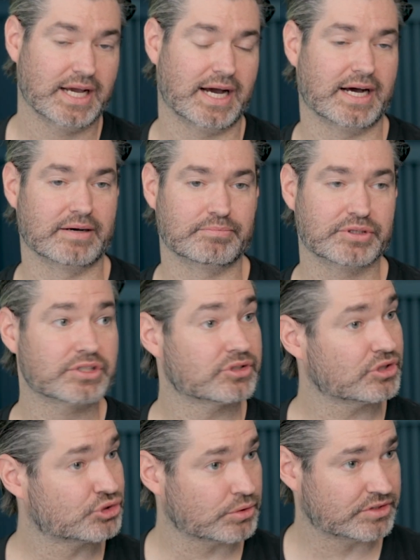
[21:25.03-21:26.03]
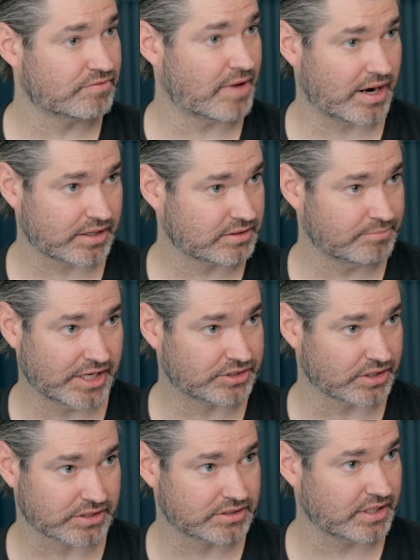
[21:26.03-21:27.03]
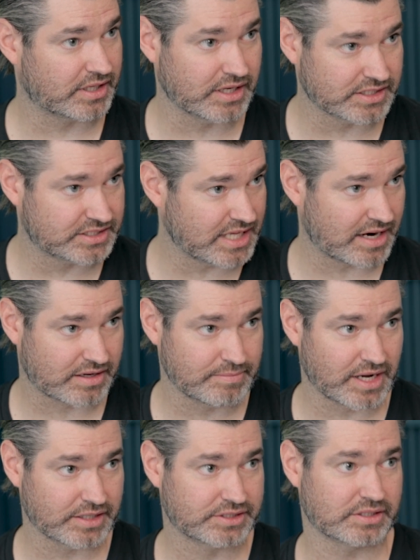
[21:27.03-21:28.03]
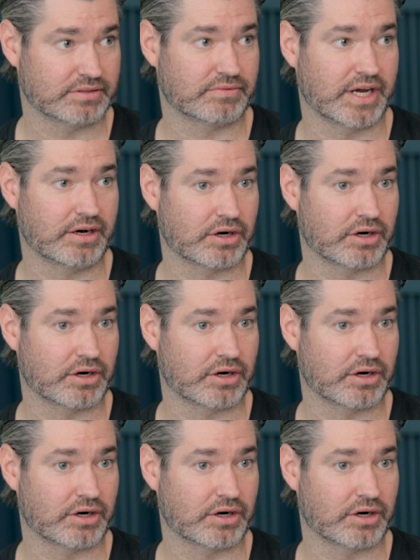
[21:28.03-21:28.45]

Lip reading: But there's all sorts of metrics, like in aesthetic medicine, right?